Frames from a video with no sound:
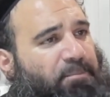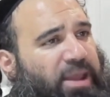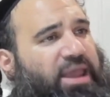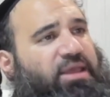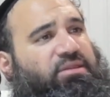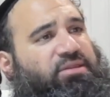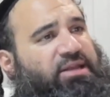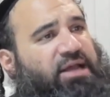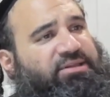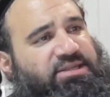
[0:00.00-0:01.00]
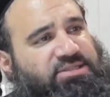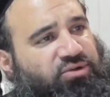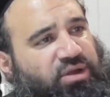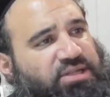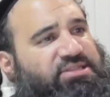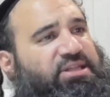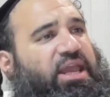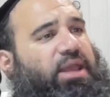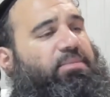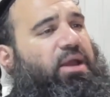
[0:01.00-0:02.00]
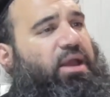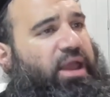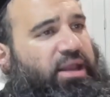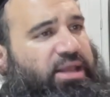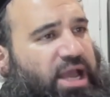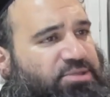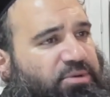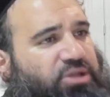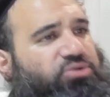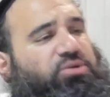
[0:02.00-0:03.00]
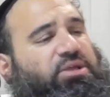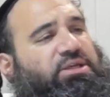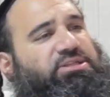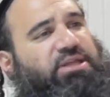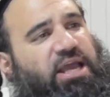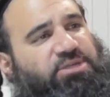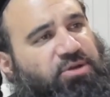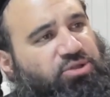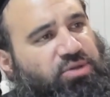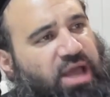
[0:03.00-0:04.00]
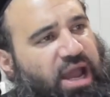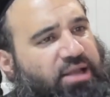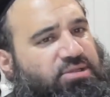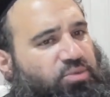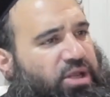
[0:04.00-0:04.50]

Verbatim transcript: bathe and not desecrate His name, and He asked me to do this, and He asked me to do that.